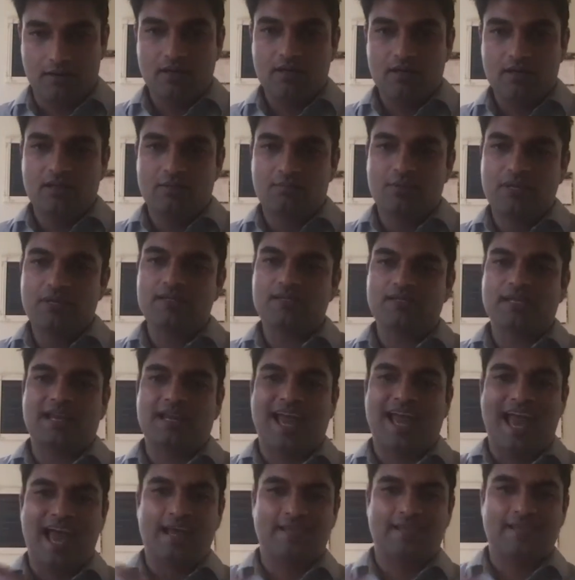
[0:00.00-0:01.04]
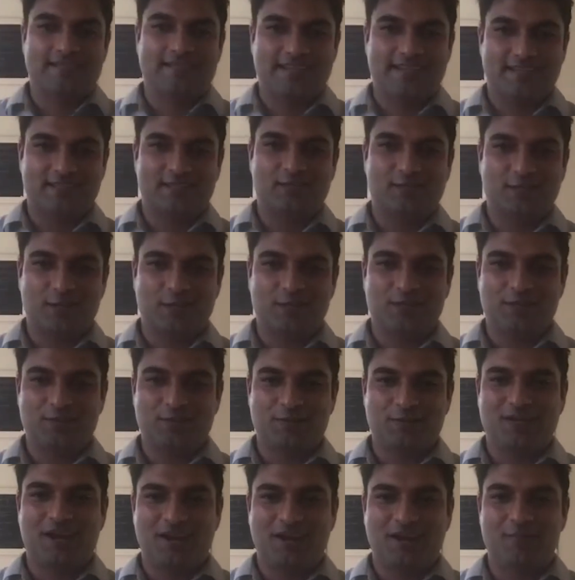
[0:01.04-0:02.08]
The piece that hasn't necessarily
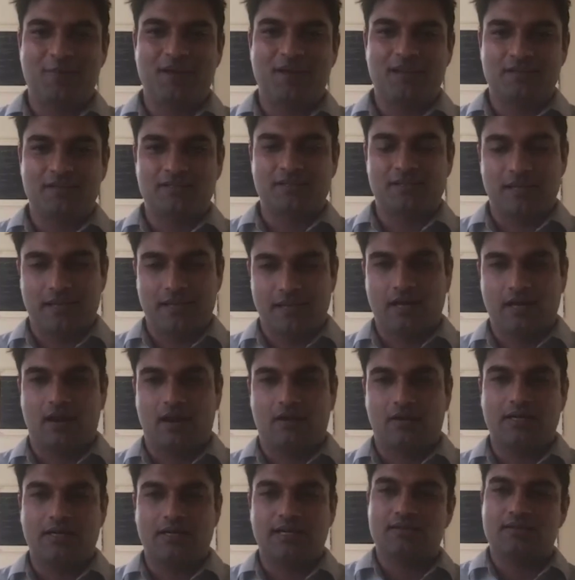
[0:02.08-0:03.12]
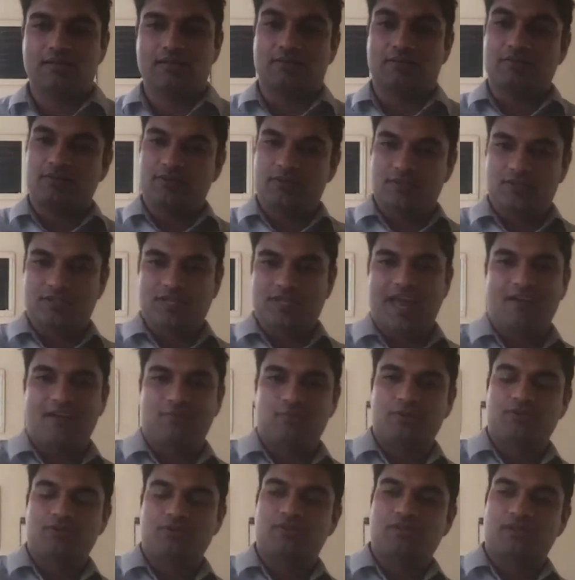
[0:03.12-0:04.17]
been automated today, Collin, is the first half,
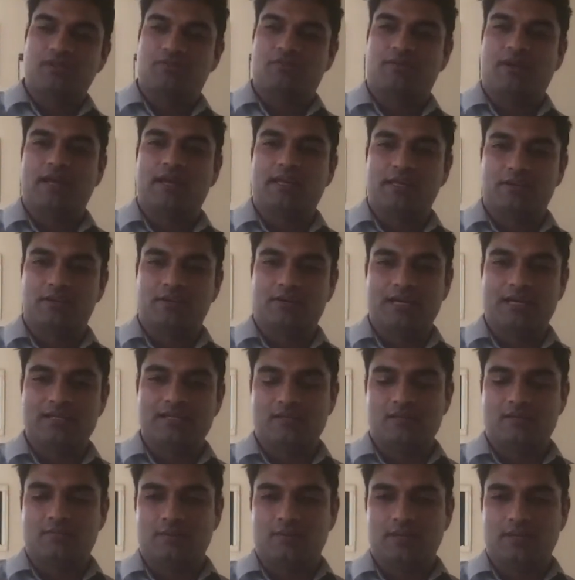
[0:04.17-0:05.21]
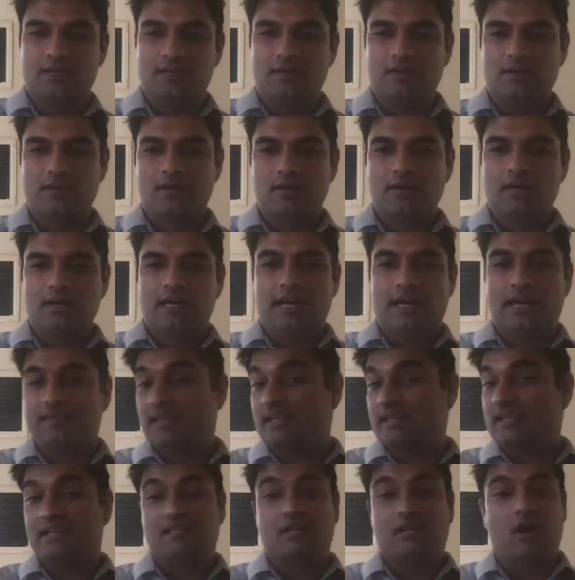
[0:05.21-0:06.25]
which is defining your ICP. And I
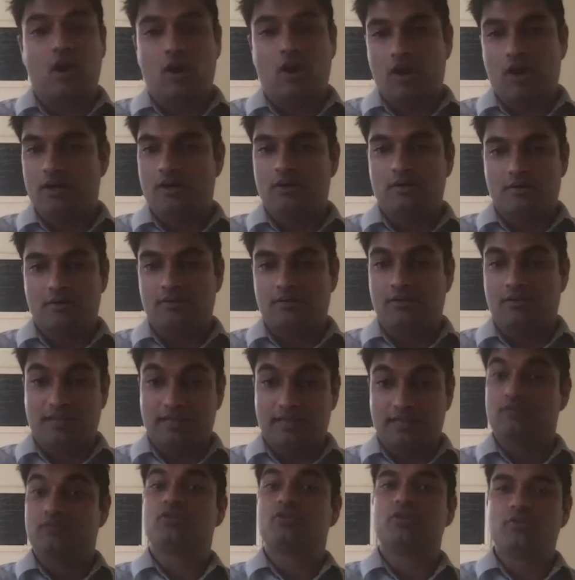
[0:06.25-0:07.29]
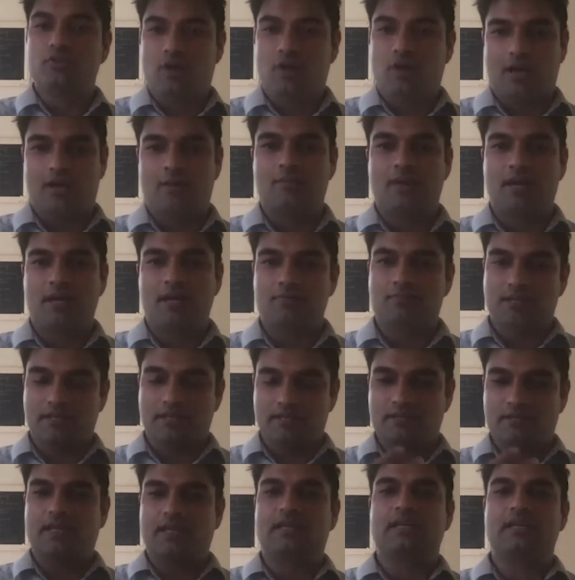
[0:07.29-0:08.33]
think that's a hard thing to automate
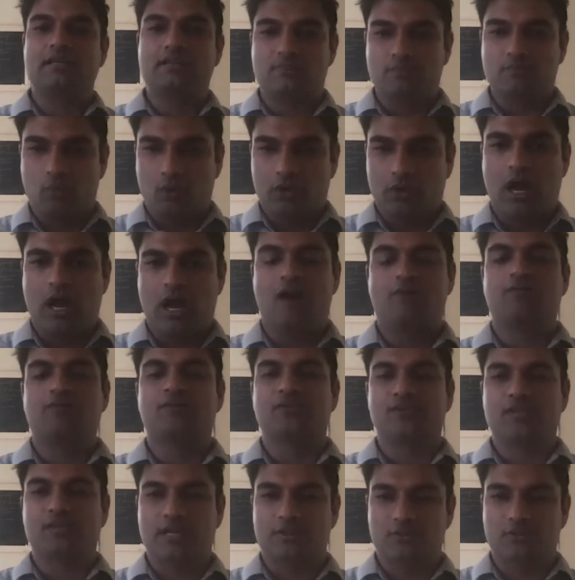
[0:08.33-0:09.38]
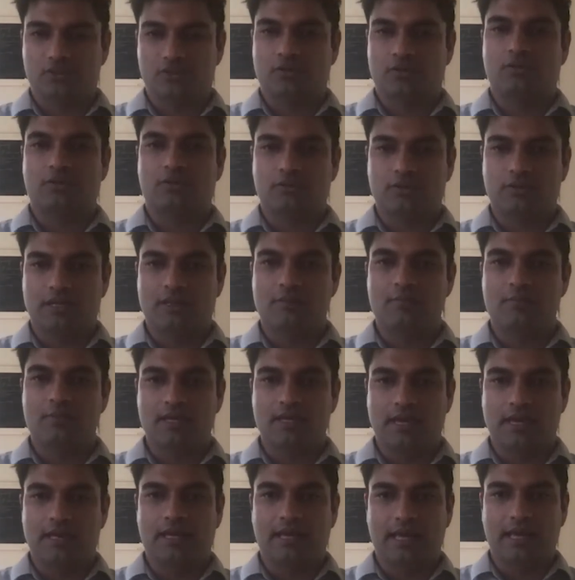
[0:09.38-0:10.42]
because it is more conversational in the
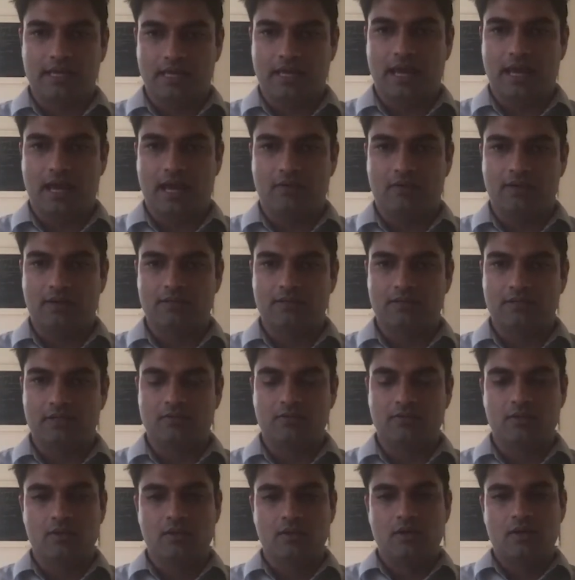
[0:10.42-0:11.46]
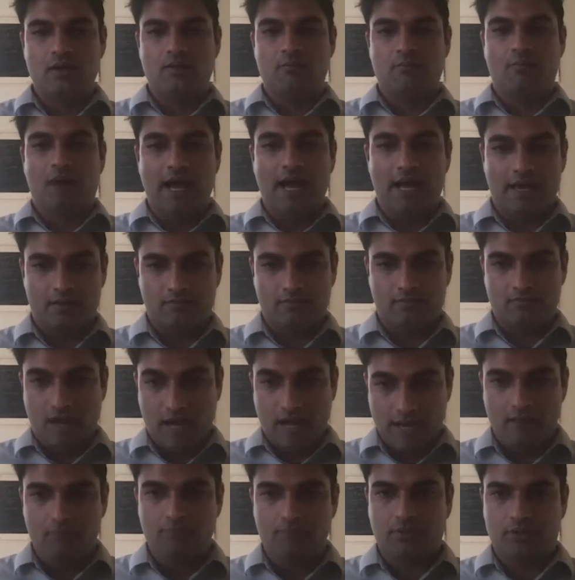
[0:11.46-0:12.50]
beginning, anyhow. And so my my
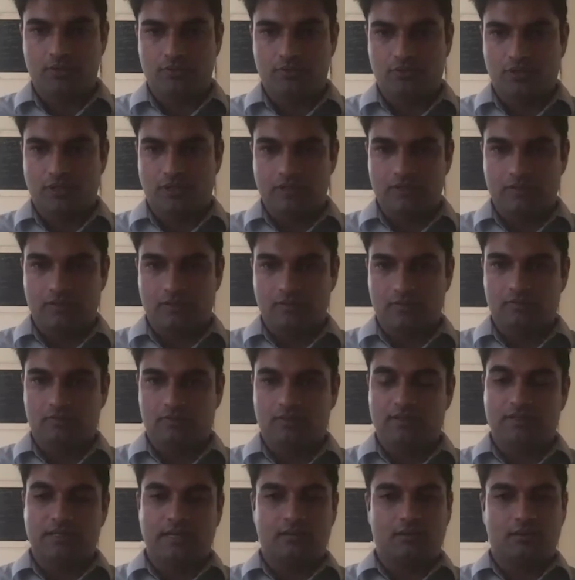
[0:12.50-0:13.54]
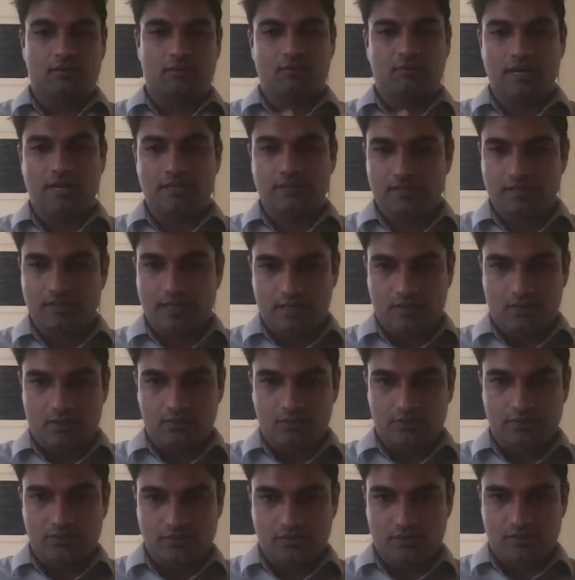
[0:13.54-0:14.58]
approach is let's get the right
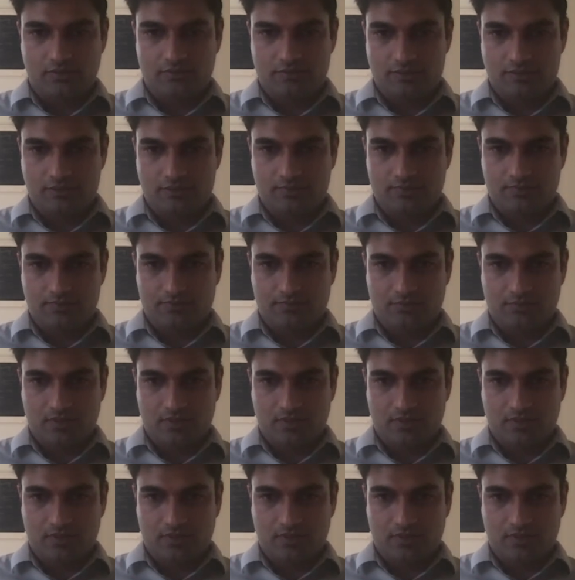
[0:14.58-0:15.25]
stakeholders in a room